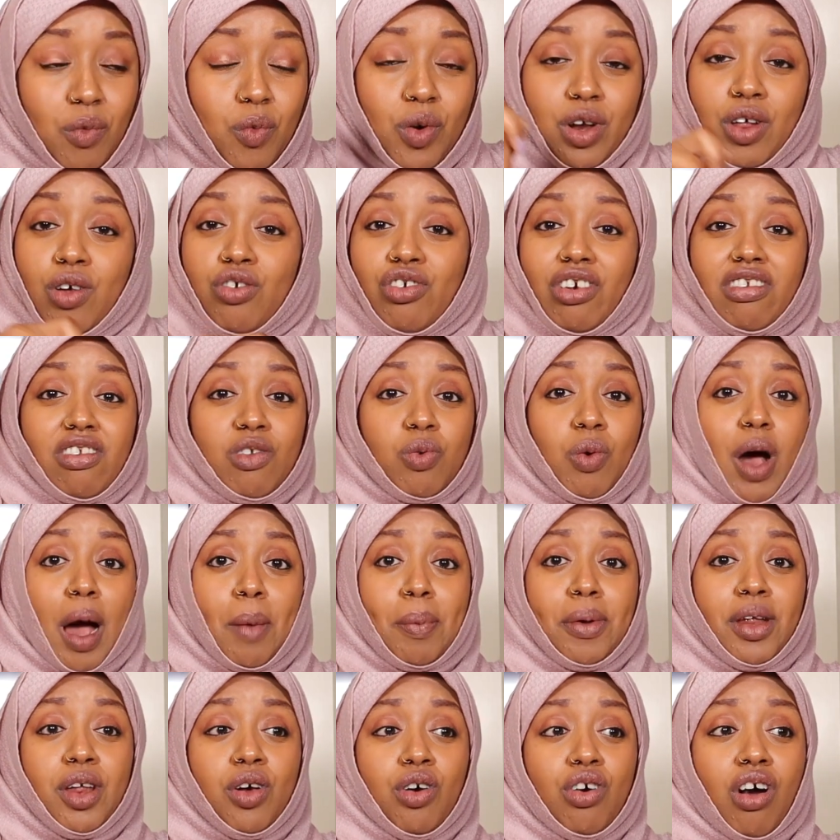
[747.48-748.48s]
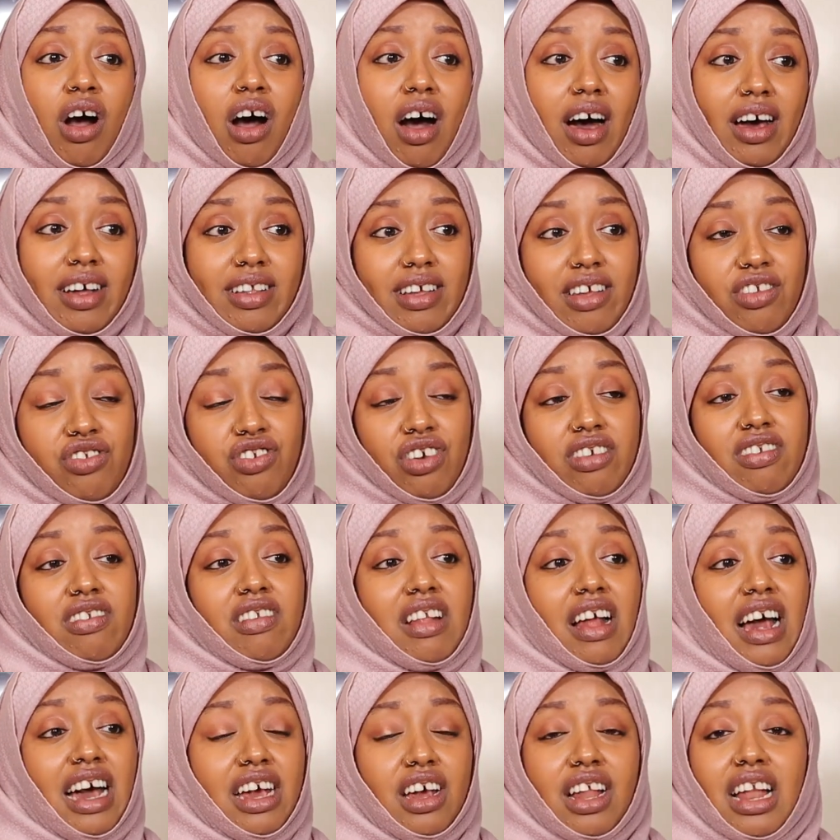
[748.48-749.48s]
when you just swipe in your card, it's just
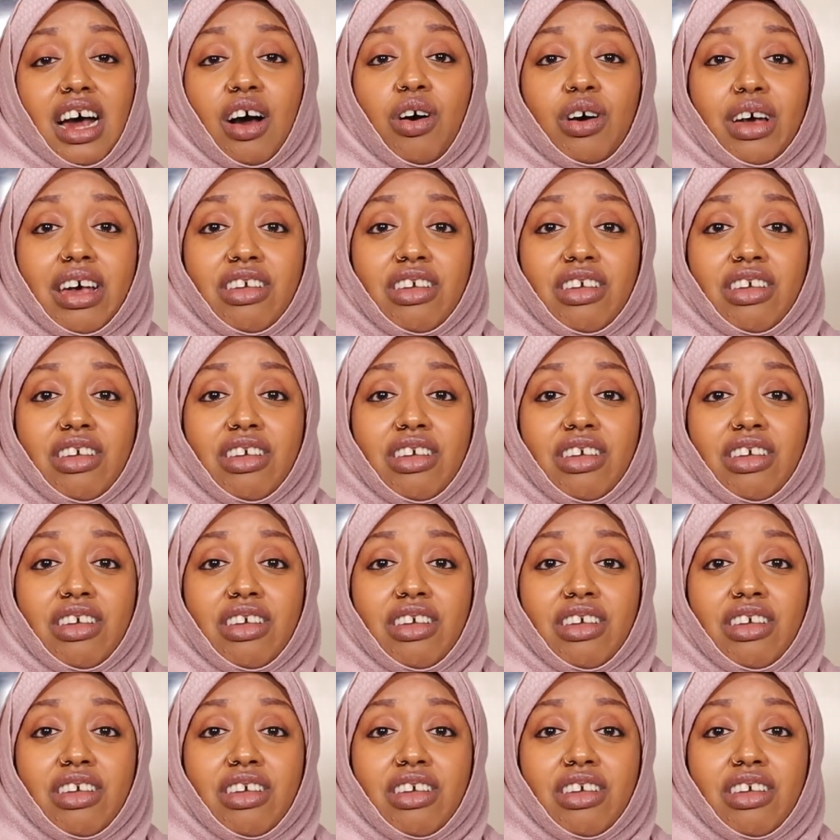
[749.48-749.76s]
like, you're like,